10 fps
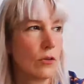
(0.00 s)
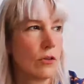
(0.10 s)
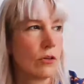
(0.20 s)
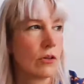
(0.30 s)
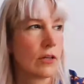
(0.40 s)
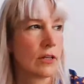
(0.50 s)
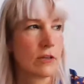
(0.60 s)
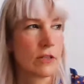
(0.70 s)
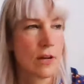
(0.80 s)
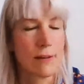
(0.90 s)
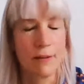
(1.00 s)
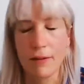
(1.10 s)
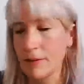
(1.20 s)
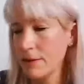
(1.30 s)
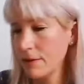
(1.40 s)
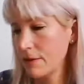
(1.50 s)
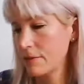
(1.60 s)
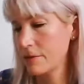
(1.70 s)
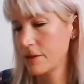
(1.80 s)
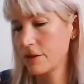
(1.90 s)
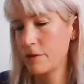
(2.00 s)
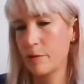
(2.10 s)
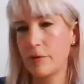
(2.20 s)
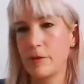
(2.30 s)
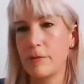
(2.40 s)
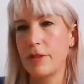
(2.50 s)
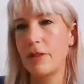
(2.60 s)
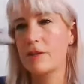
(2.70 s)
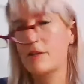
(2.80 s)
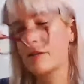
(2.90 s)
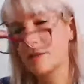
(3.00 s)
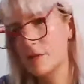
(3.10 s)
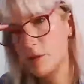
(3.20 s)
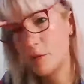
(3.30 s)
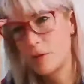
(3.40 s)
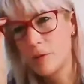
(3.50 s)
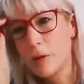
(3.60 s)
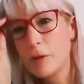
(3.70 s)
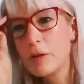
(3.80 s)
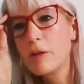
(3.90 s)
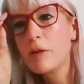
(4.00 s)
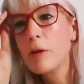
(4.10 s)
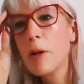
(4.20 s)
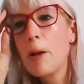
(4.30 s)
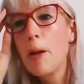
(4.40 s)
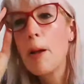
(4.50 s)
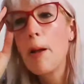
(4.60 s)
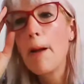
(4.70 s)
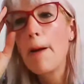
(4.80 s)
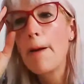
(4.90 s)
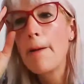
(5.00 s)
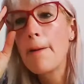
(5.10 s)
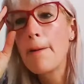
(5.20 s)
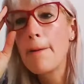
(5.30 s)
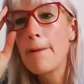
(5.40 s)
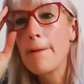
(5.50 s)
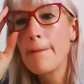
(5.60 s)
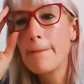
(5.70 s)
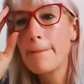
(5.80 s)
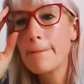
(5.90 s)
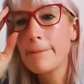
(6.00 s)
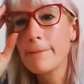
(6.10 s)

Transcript: your inner dialogue. I'm just gonna put my glasses on and see what you wrote. Um,